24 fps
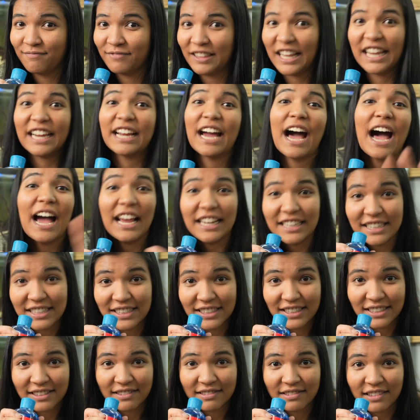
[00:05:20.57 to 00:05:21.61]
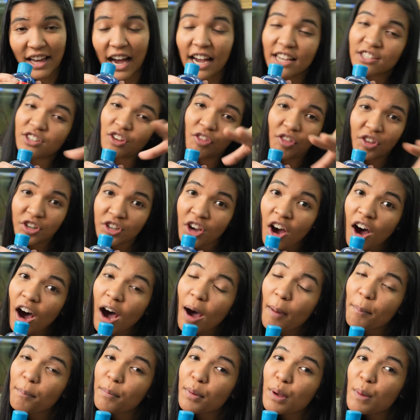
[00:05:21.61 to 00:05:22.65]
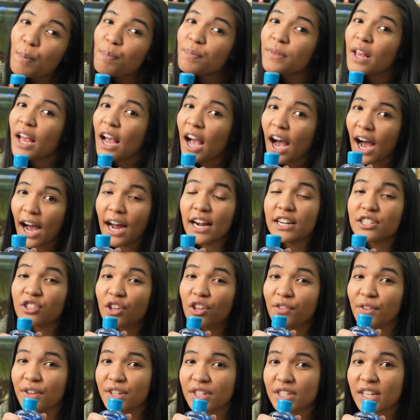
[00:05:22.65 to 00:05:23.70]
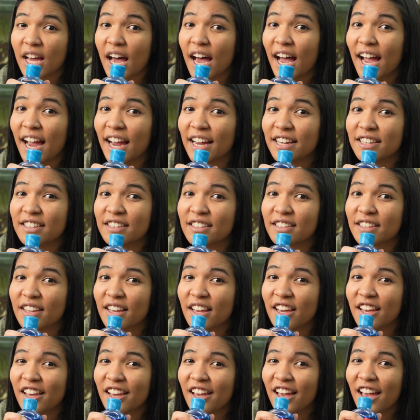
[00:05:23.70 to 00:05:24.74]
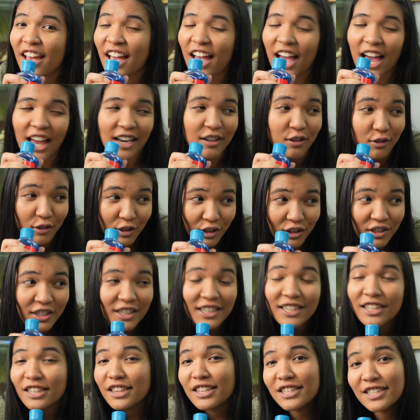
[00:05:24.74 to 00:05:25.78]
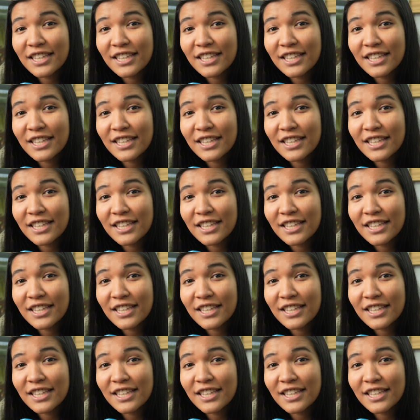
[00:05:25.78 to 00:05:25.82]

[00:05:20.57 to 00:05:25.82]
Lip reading: Like ice. Ice on the top, ice on the sides. And you look into the